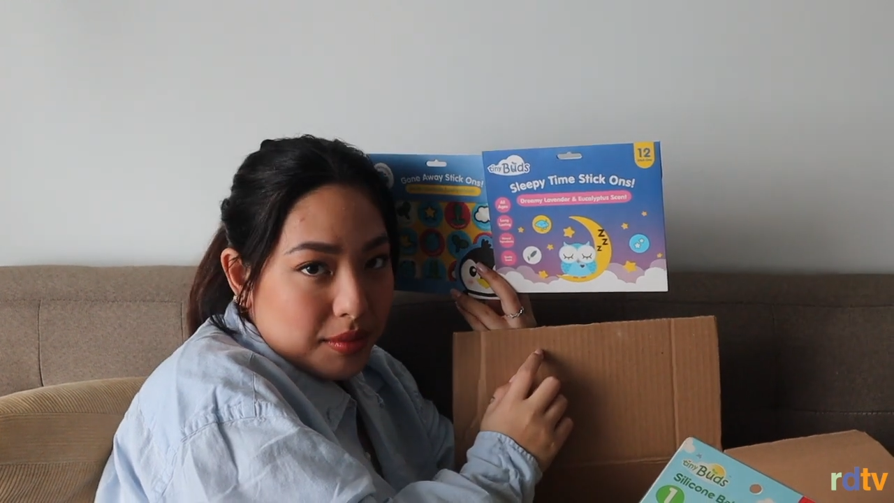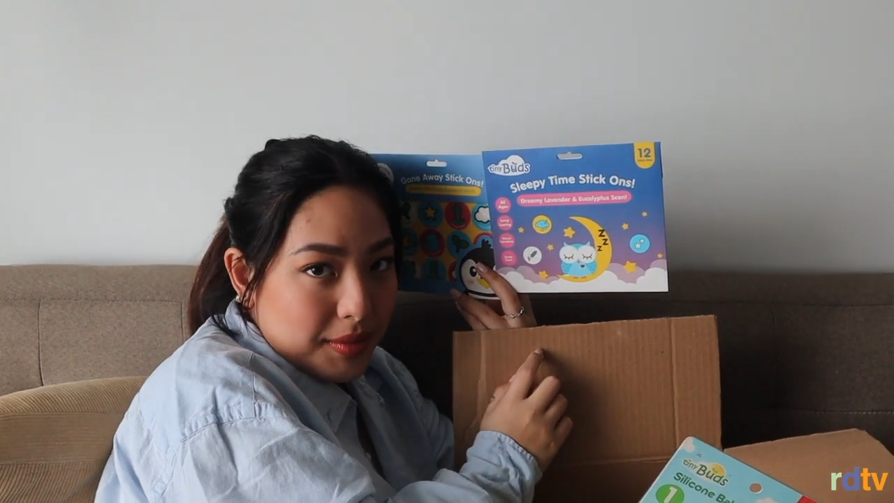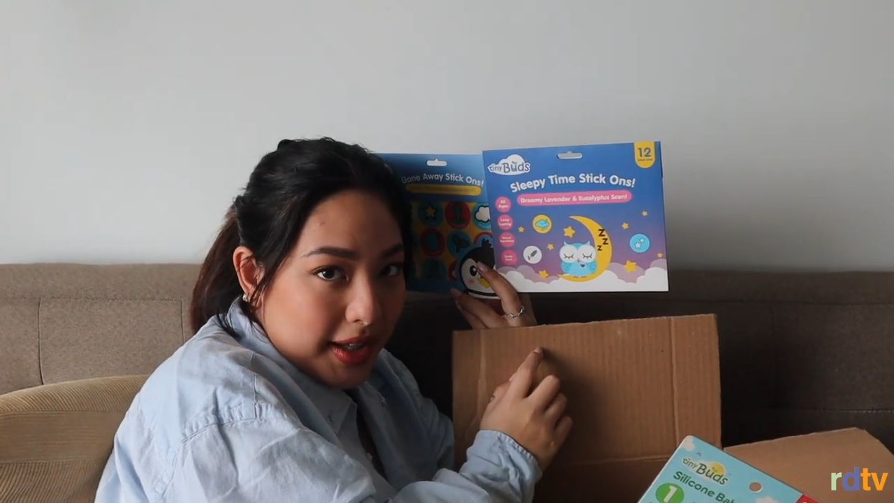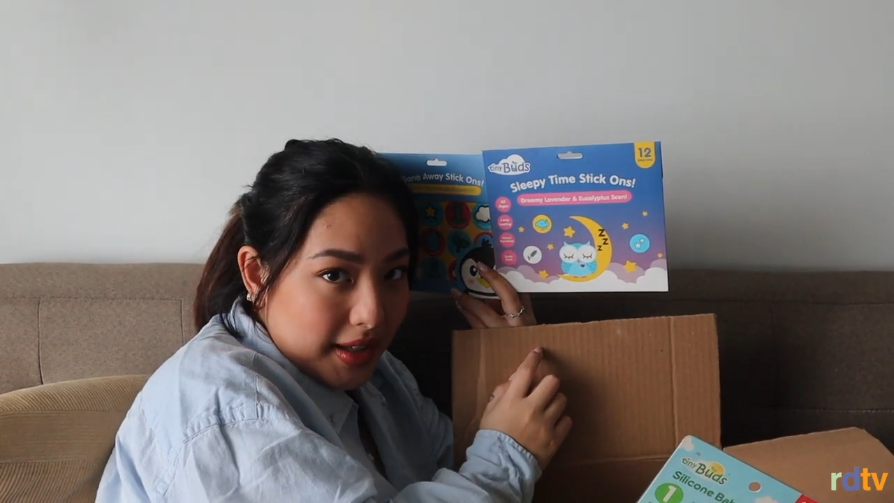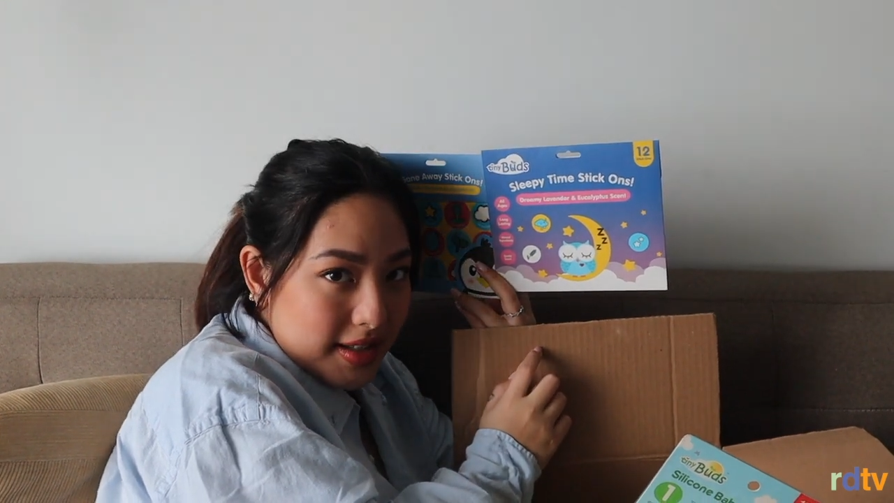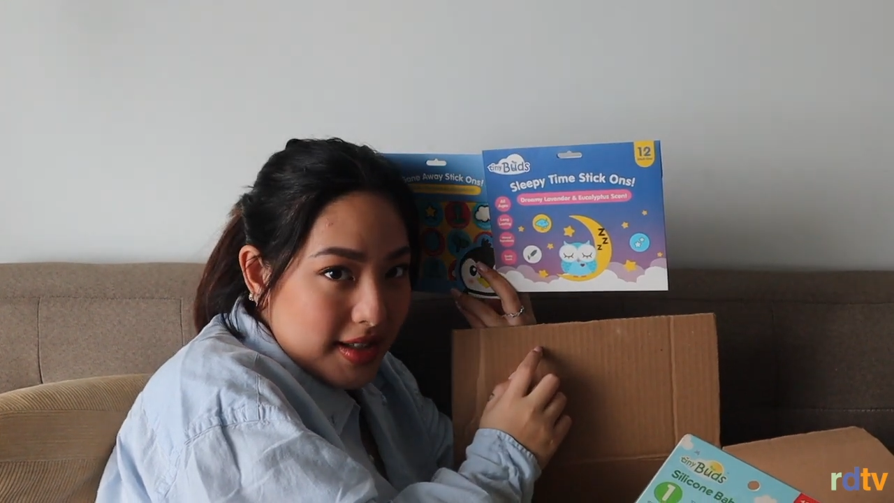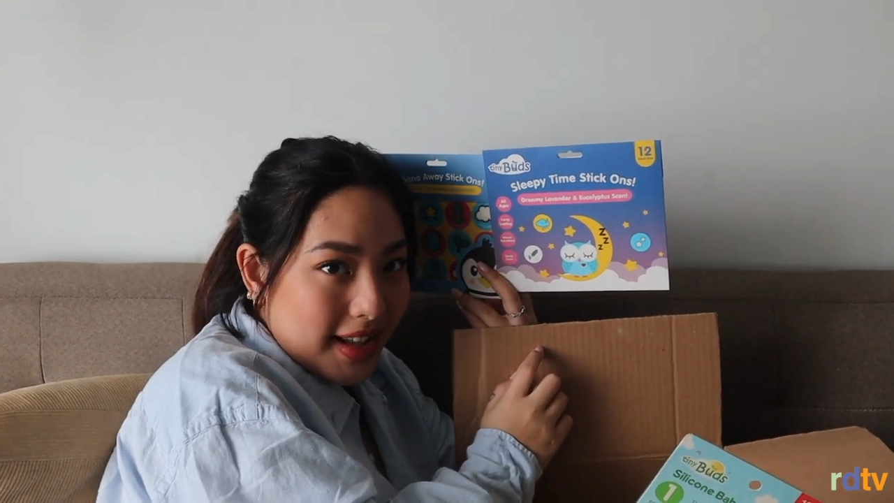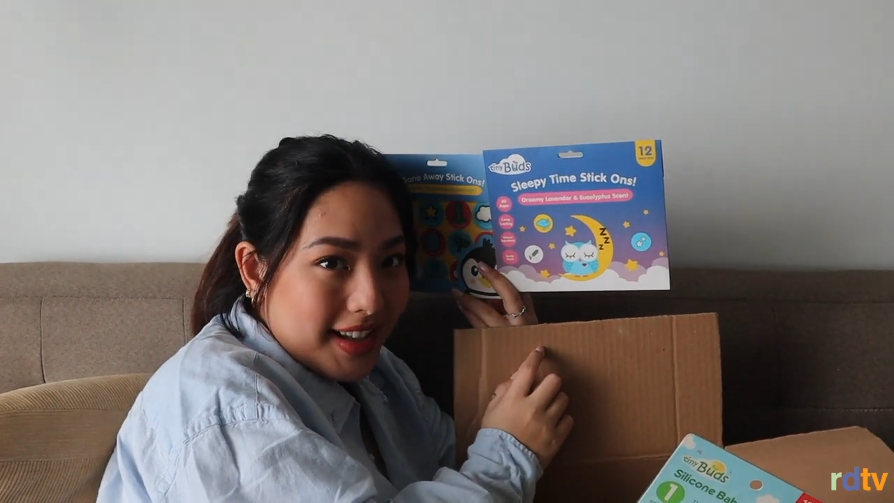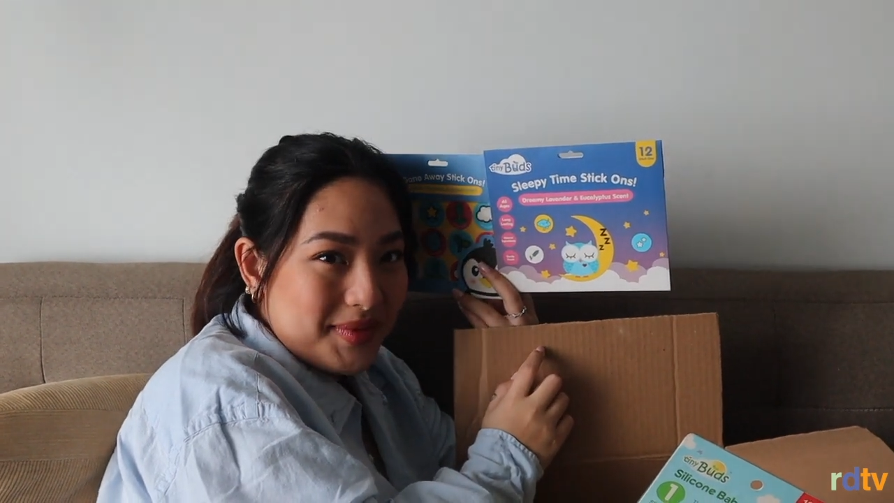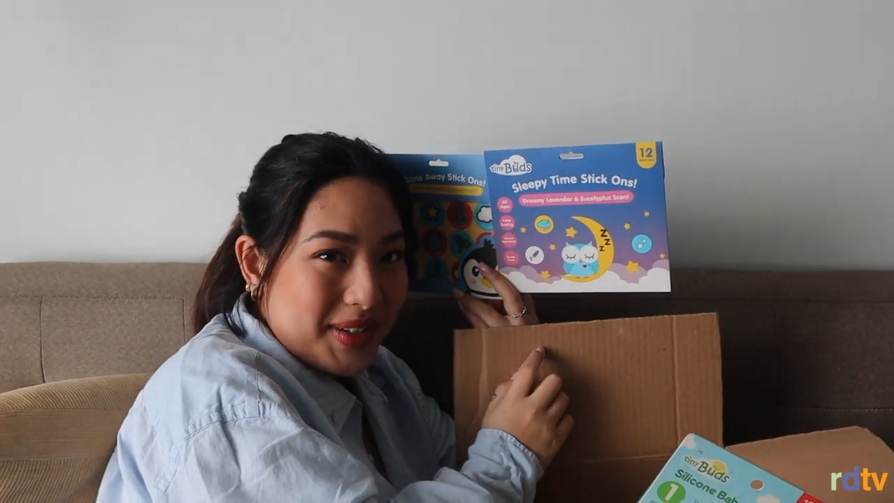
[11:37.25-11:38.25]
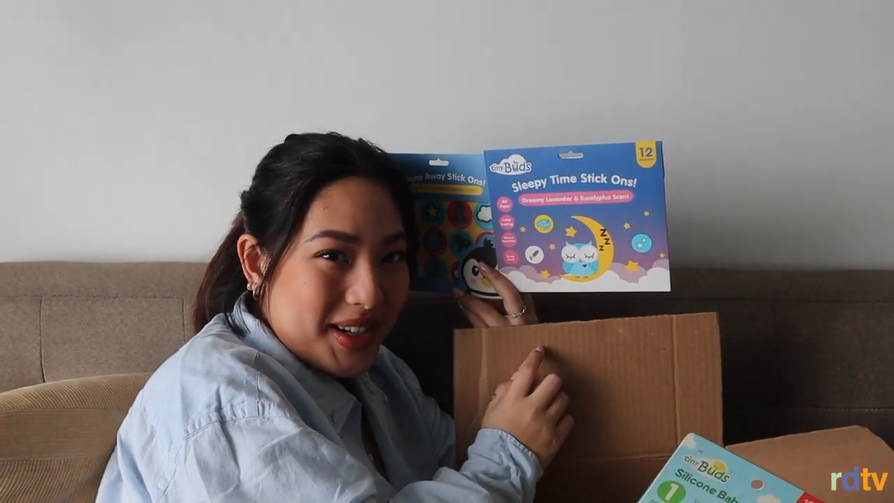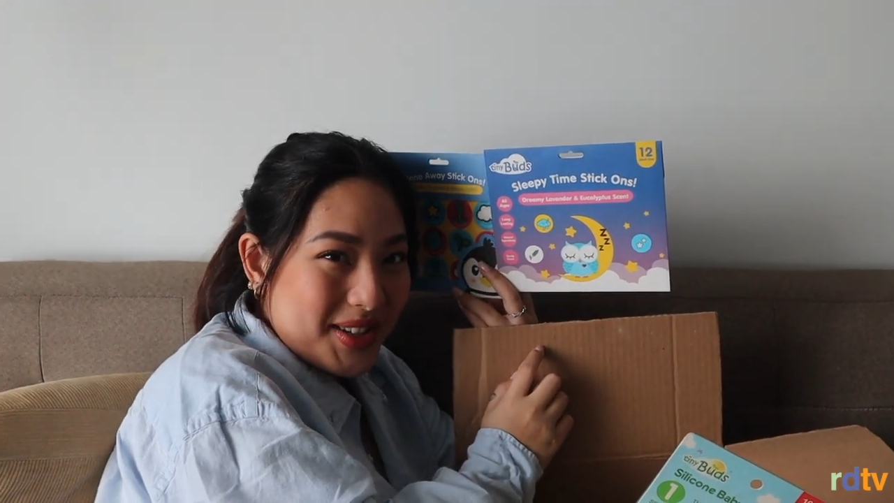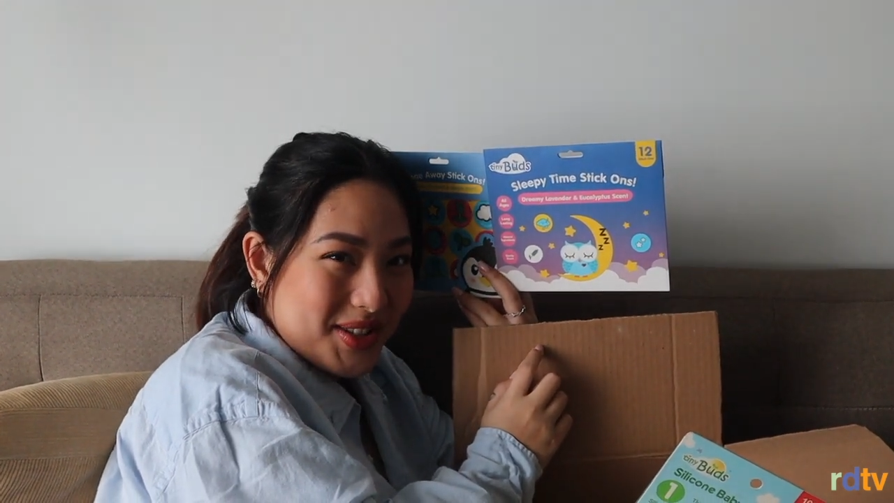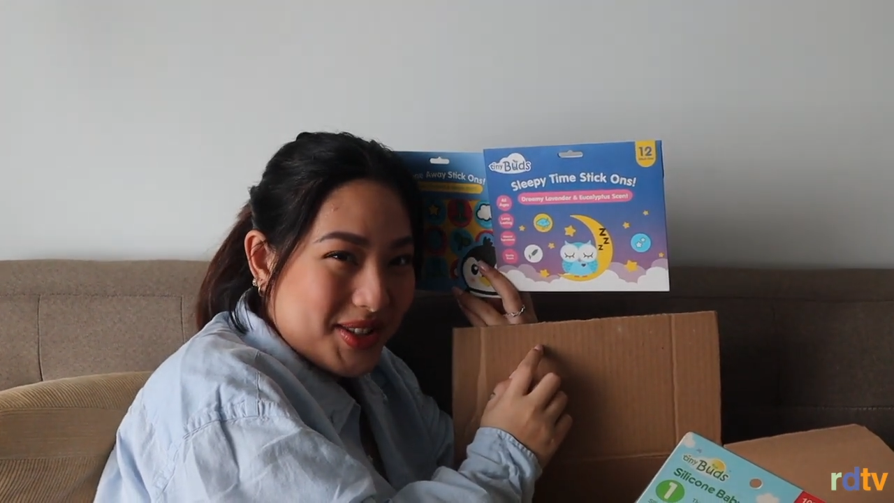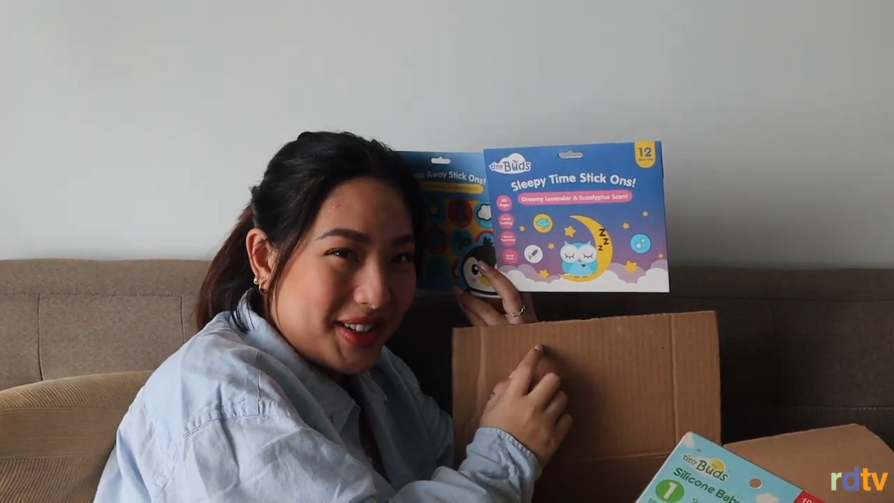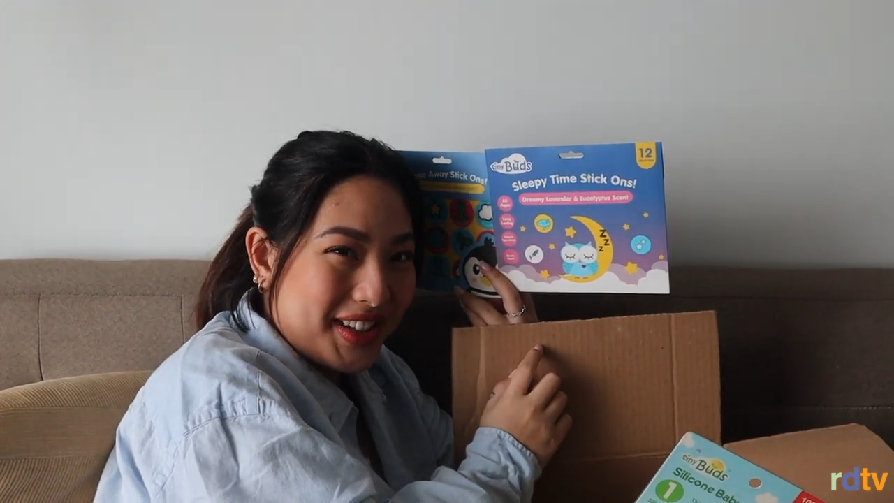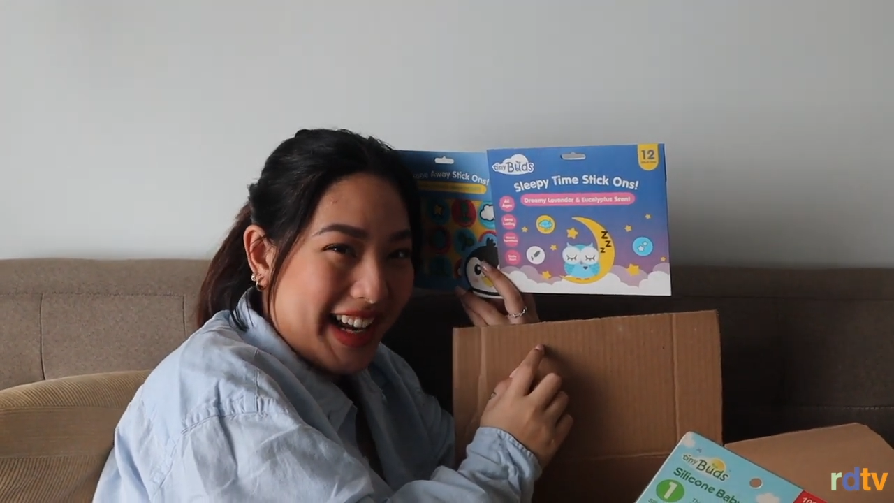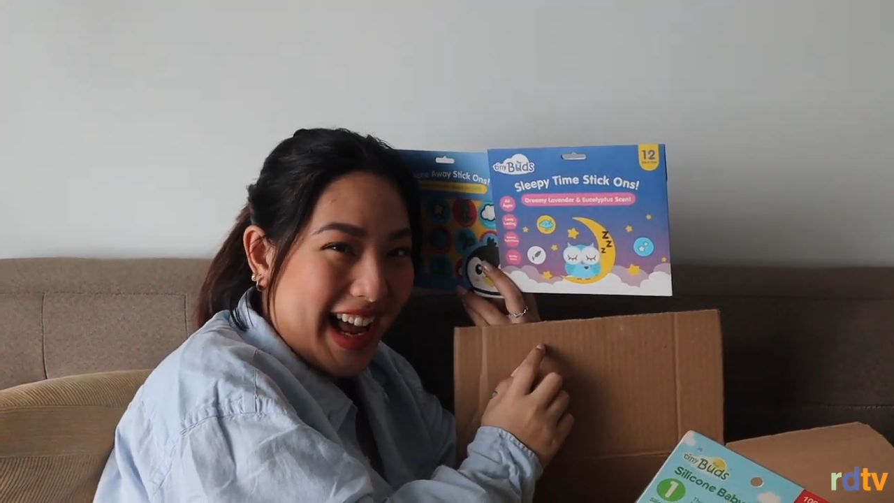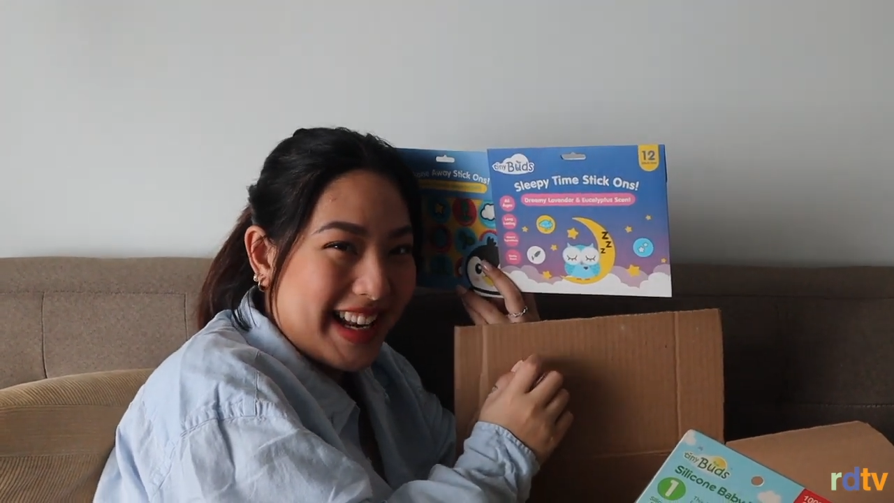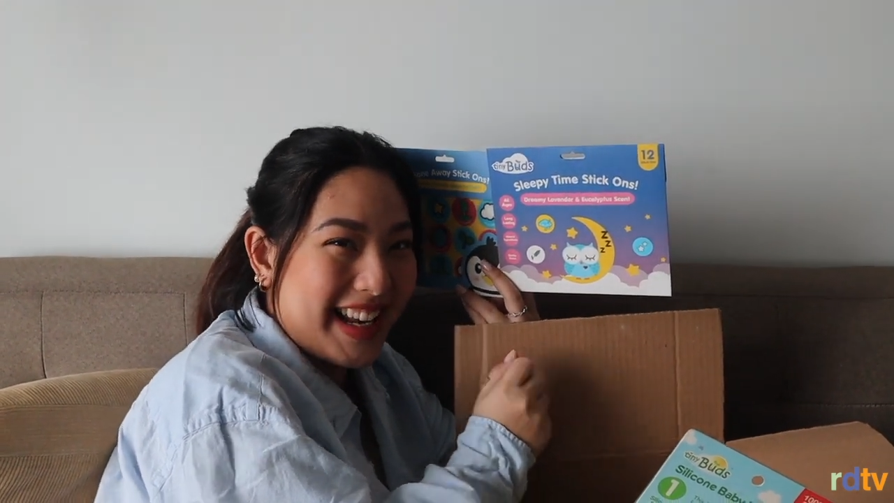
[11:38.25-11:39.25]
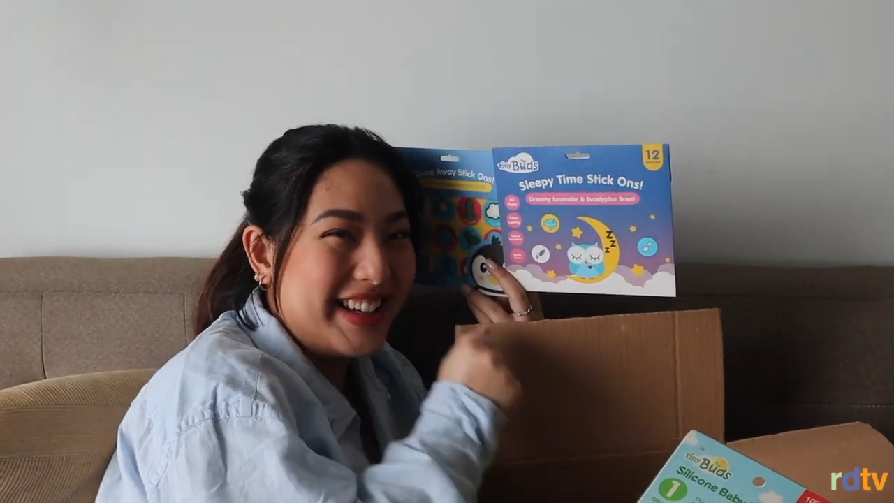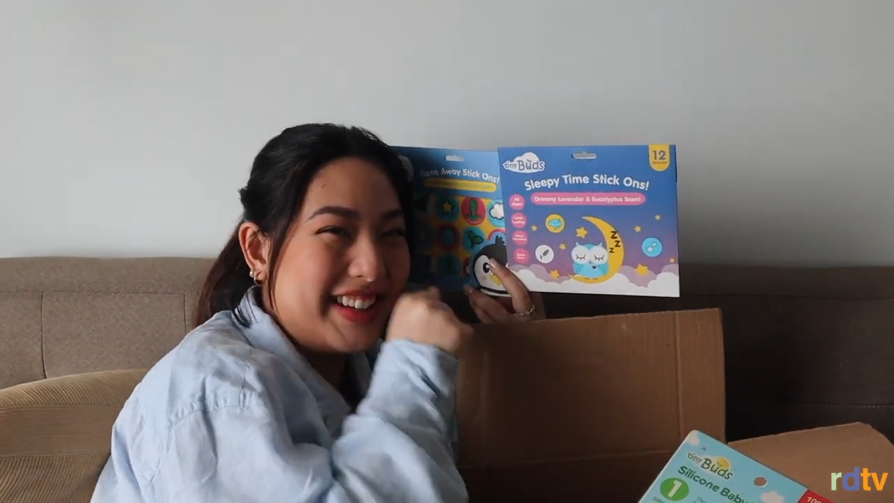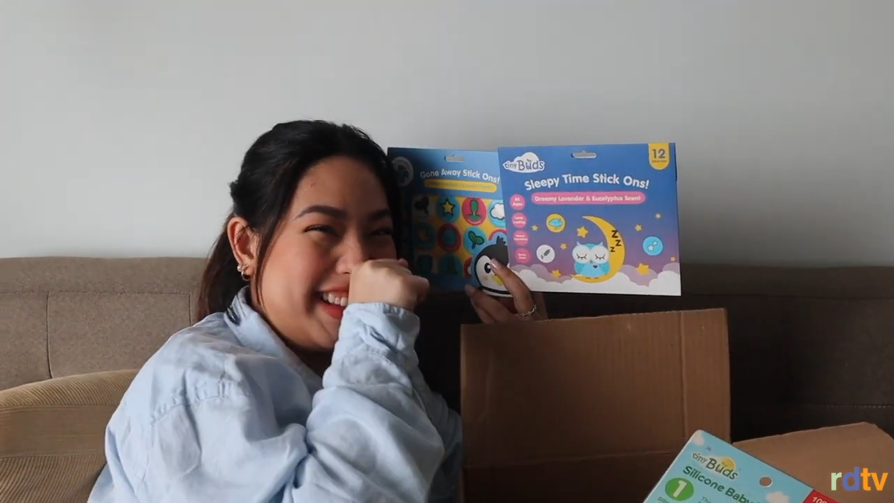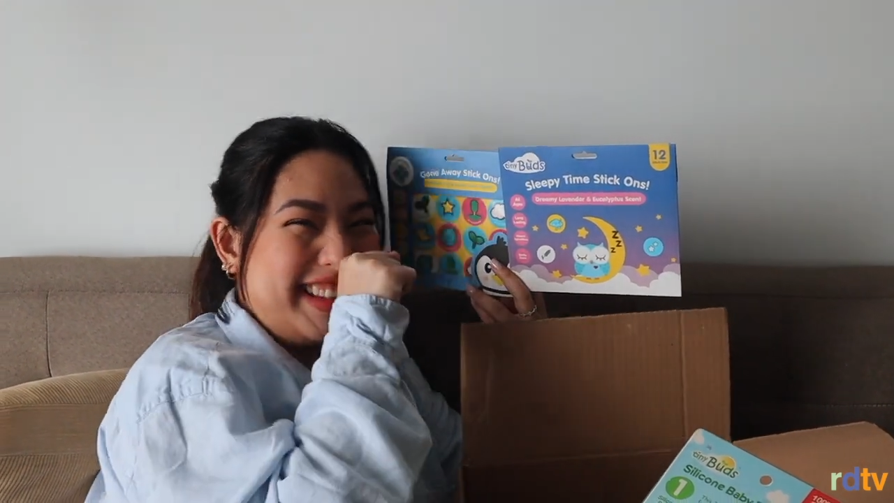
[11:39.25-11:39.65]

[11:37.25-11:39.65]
Parang gusto ng nanay.